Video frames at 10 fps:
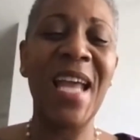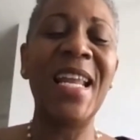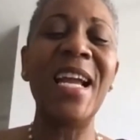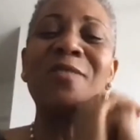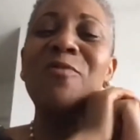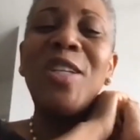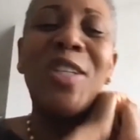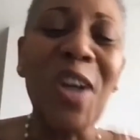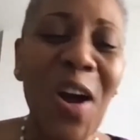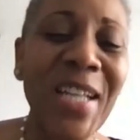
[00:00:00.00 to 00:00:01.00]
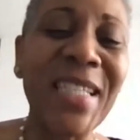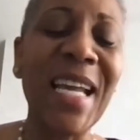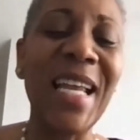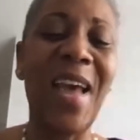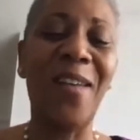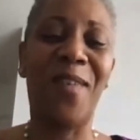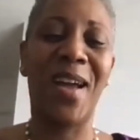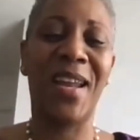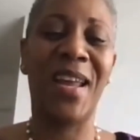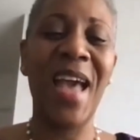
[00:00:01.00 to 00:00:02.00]
There's rejoicing in
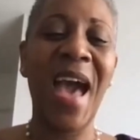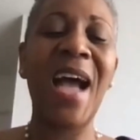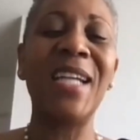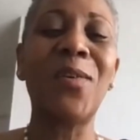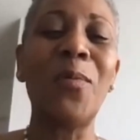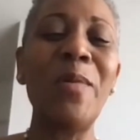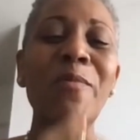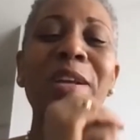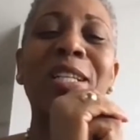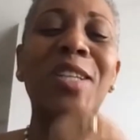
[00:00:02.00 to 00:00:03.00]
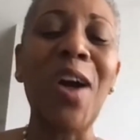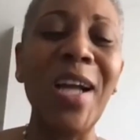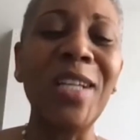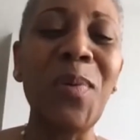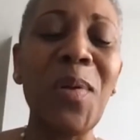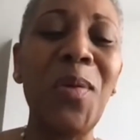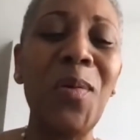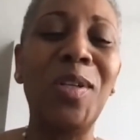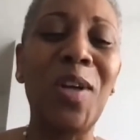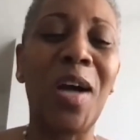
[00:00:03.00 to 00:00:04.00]
heaven. And so we rejoice with
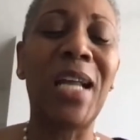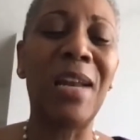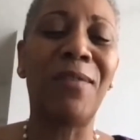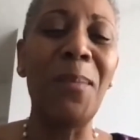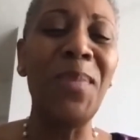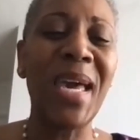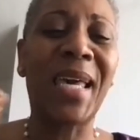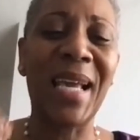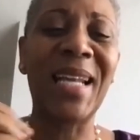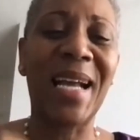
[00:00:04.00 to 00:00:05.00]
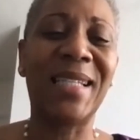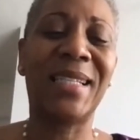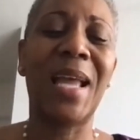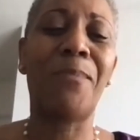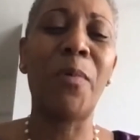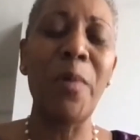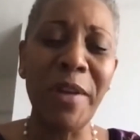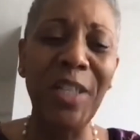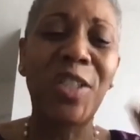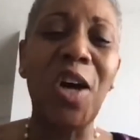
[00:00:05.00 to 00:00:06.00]
you, Jordan, for making that step. We
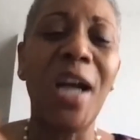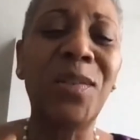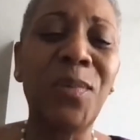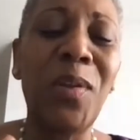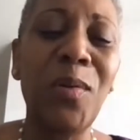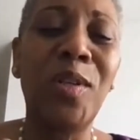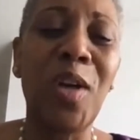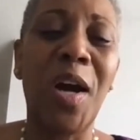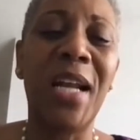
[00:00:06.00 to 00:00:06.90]
rejoice with you, Jordan.